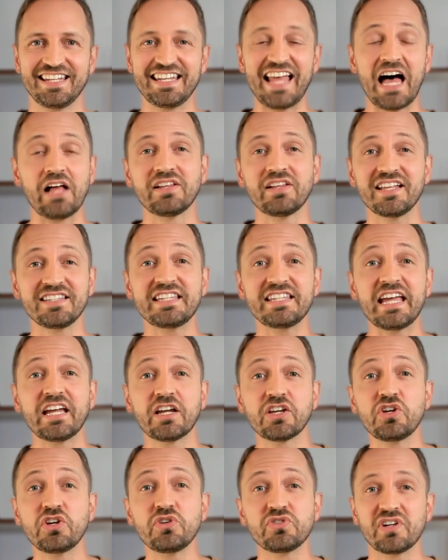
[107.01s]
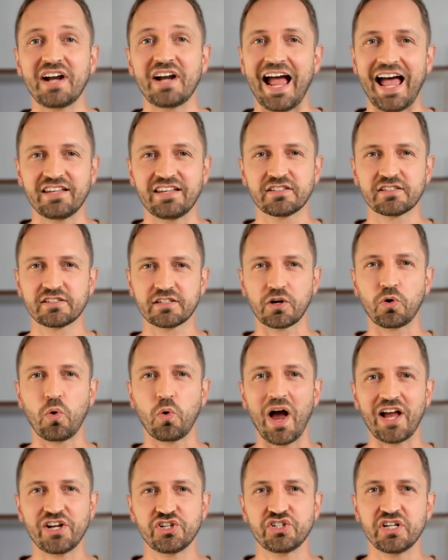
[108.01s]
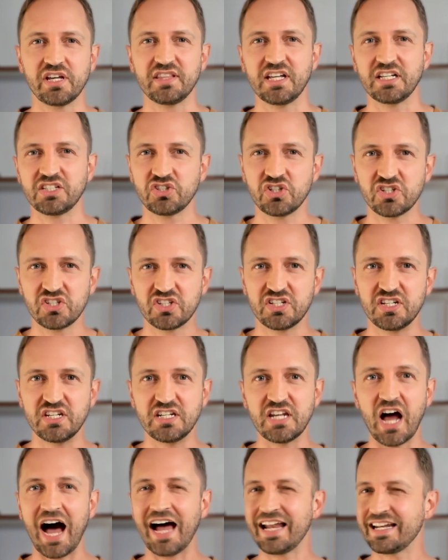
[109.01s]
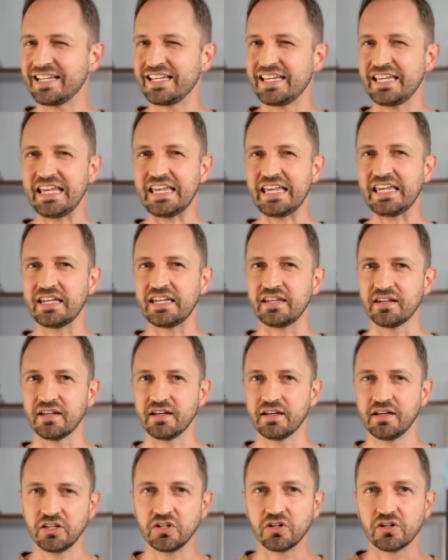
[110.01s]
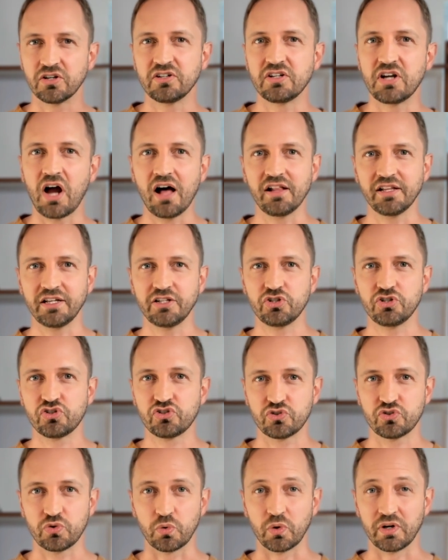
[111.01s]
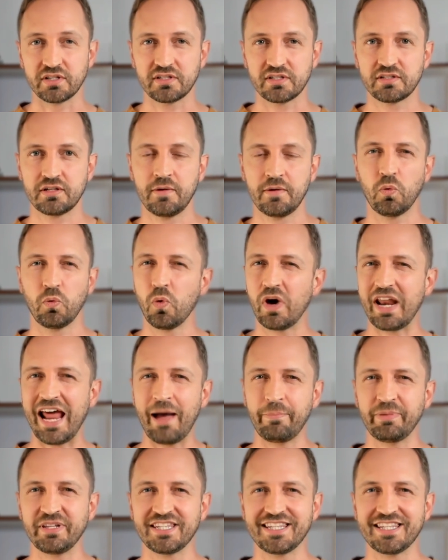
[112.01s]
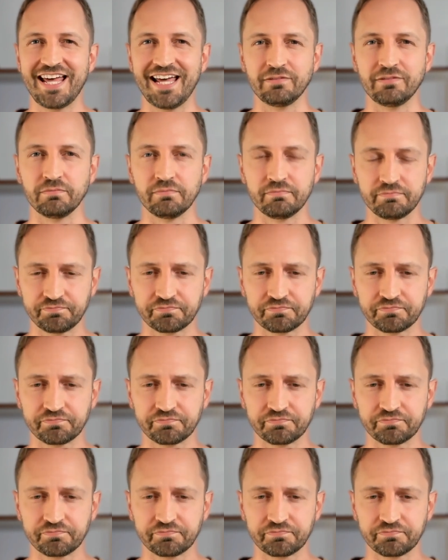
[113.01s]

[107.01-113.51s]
Now, let's say a user asks a question that's just not in your knowledge source. What happens then?